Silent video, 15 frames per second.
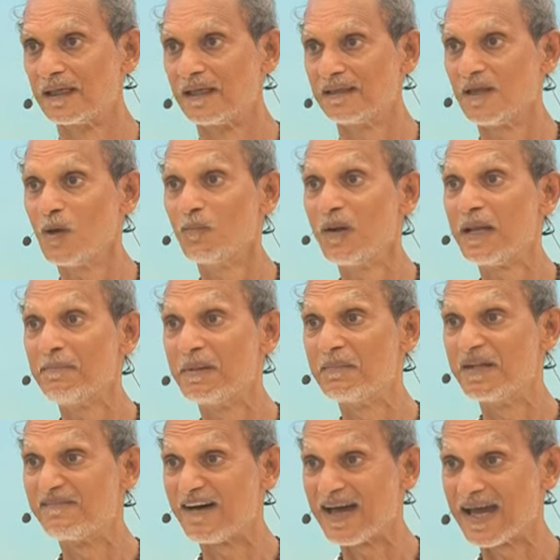Don't blame the
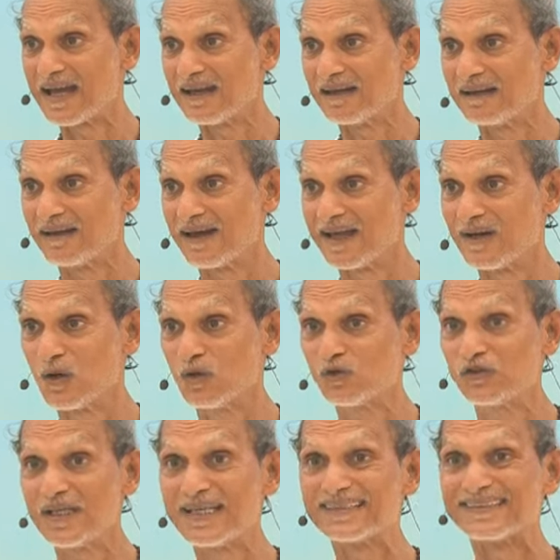divine. And don't
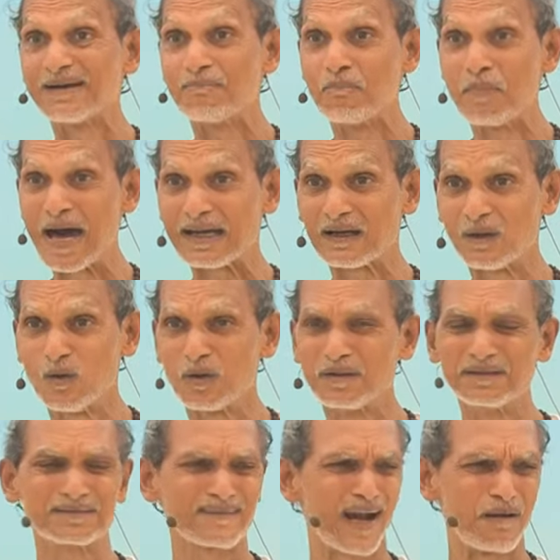see it as a battle or oh,
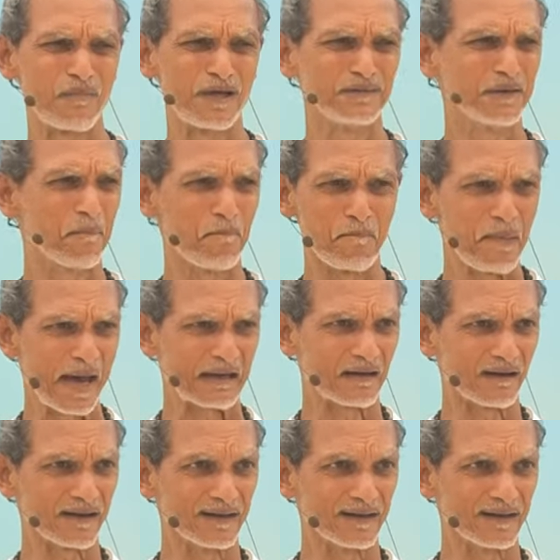this karma is a battle.